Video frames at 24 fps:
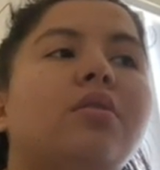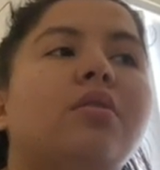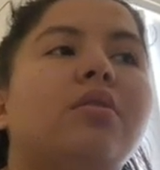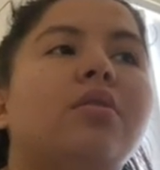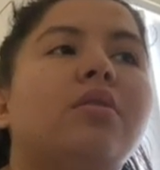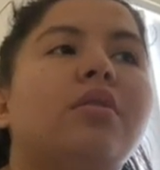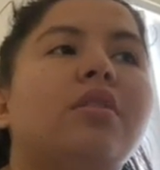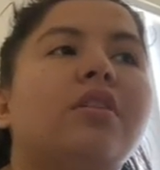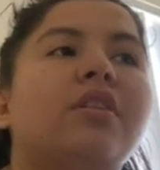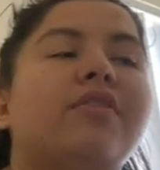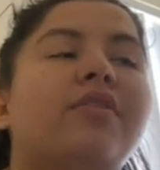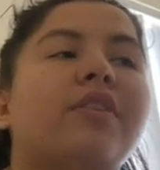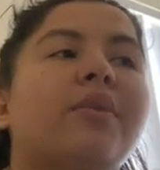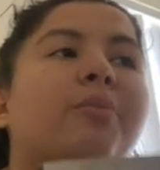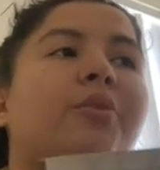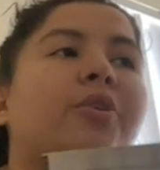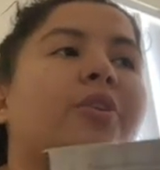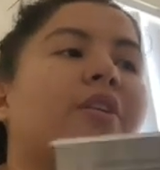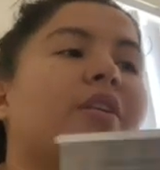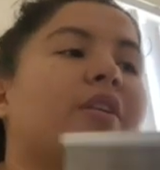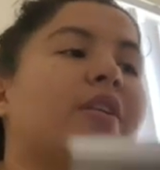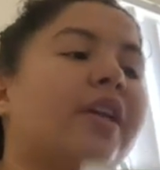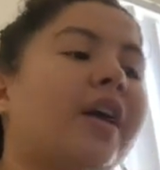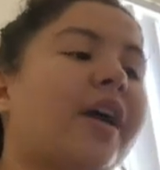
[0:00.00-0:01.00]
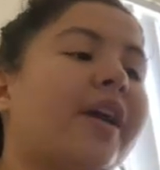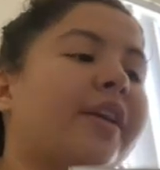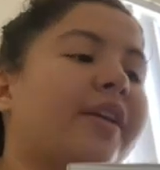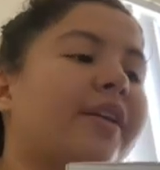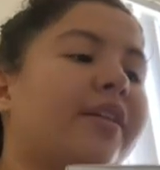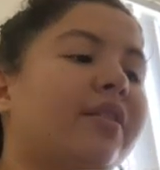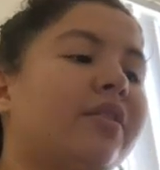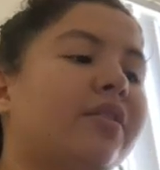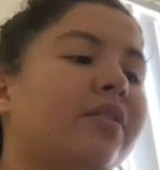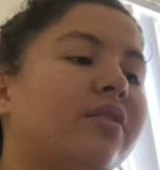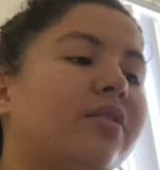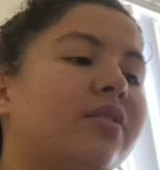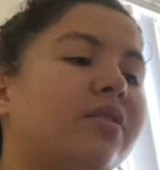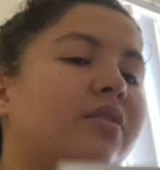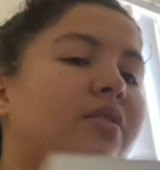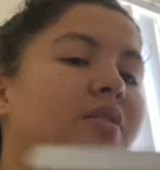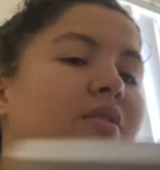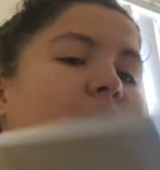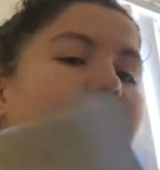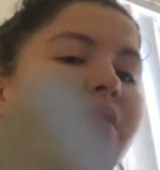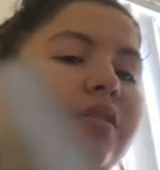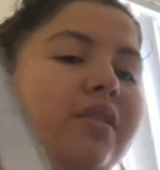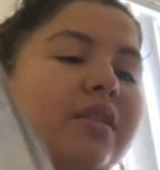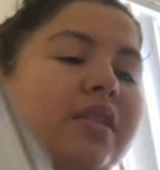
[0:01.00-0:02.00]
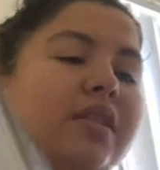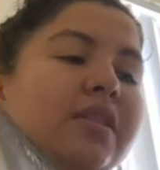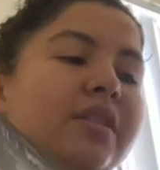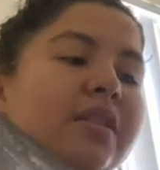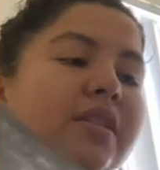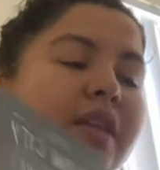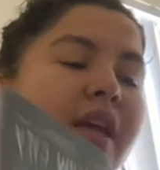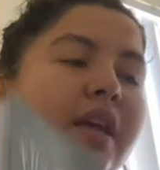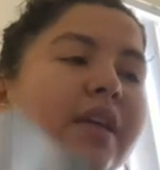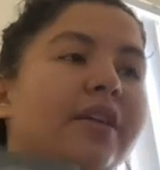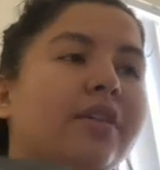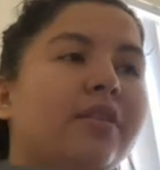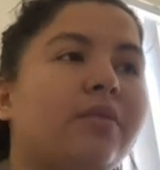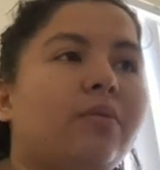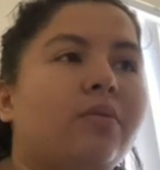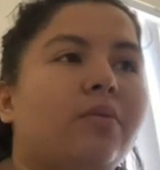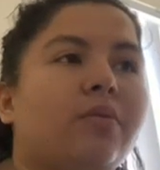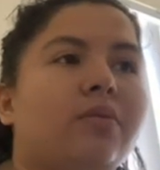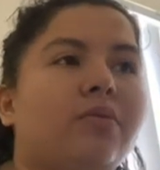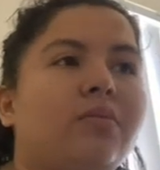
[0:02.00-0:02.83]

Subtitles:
if I'm gonna like the second one.